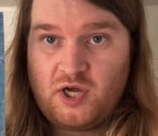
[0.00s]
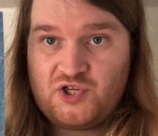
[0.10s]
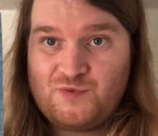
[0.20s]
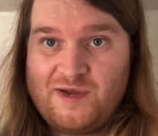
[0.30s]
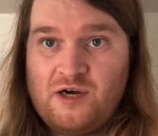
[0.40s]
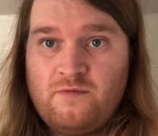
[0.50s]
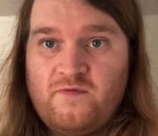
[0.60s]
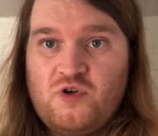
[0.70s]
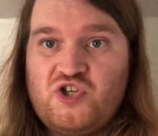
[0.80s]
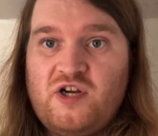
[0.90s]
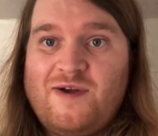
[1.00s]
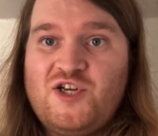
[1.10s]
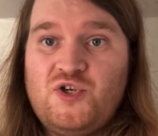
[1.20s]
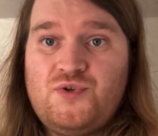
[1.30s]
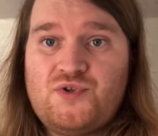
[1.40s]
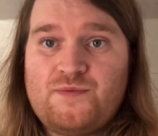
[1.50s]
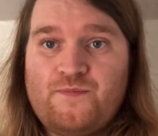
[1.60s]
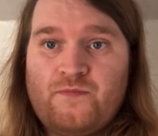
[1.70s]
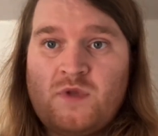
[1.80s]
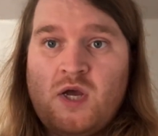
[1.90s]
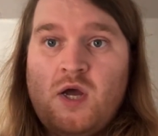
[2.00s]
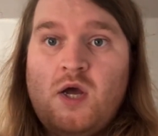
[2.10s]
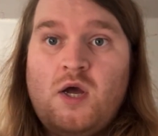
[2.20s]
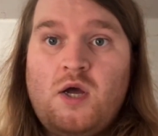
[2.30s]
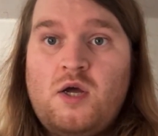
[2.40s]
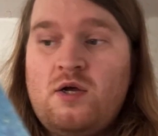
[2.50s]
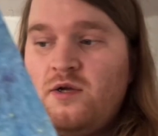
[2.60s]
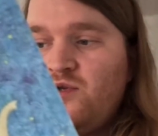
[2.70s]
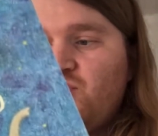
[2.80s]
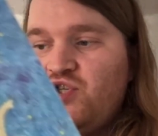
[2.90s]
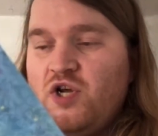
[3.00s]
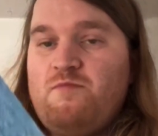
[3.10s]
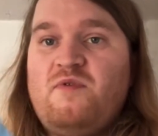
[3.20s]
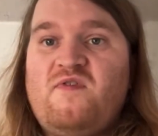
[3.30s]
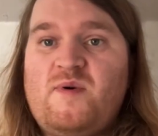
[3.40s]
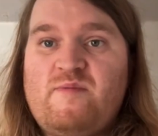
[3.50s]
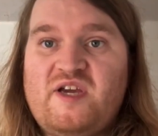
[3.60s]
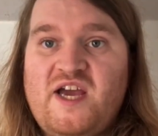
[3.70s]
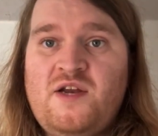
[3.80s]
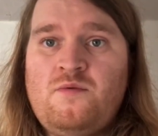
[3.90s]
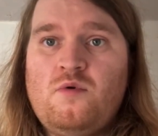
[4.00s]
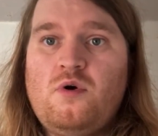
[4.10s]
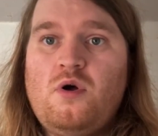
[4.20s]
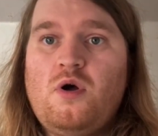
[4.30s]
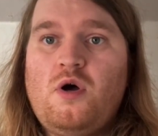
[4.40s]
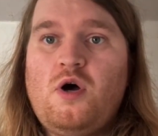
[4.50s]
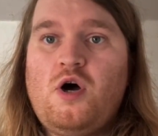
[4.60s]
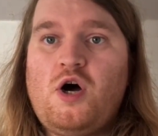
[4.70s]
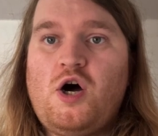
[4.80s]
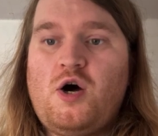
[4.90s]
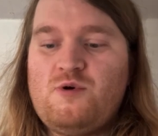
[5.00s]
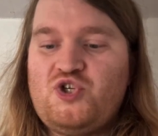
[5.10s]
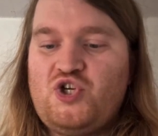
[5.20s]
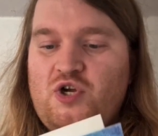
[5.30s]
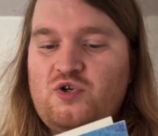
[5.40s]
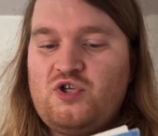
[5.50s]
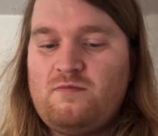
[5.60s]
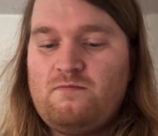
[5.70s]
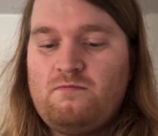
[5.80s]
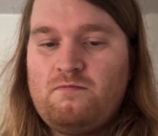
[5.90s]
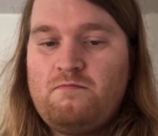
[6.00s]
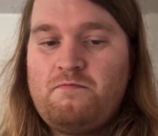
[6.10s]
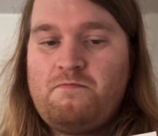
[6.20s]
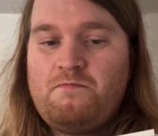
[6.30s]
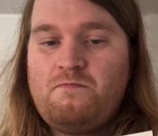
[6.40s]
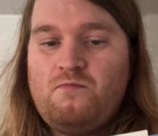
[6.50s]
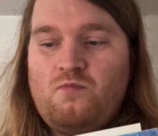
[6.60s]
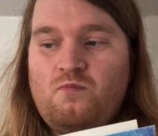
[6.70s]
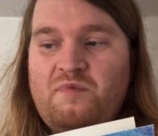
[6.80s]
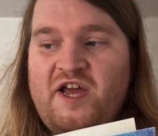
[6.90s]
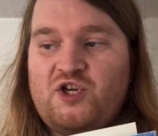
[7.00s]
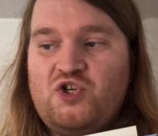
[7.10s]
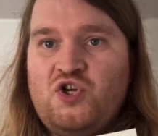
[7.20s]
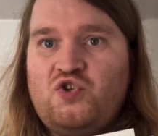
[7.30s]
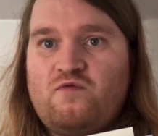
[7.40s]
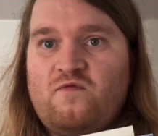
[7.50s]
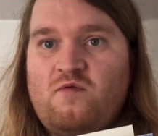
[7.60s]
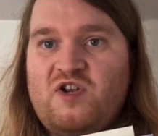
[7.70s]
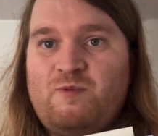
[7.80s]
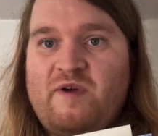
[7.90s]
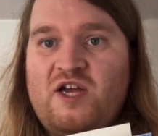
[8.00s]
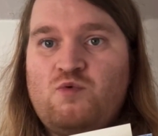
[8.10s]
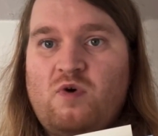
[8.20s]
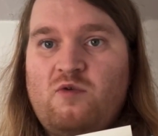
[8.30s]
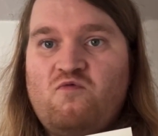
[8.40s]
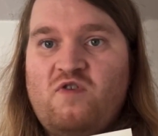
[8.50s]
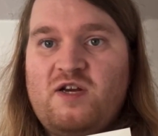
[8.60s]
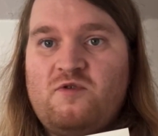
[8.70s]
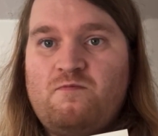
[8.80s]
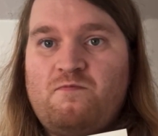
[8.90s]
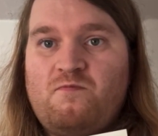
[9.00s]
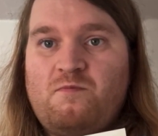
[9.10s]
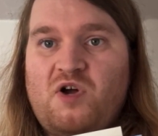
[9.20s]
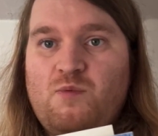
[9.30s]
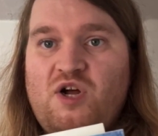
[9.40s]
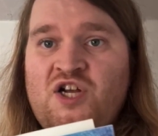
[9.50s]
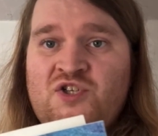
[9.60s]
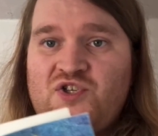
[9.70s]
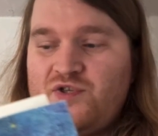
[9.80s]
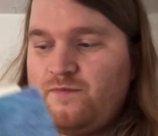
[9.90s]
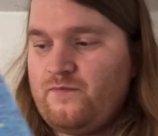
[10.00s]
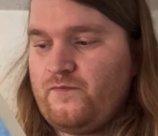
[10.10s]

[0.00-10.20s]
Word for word: as well for generations. So before we begin, I will show you some pictures for each page when I read by words,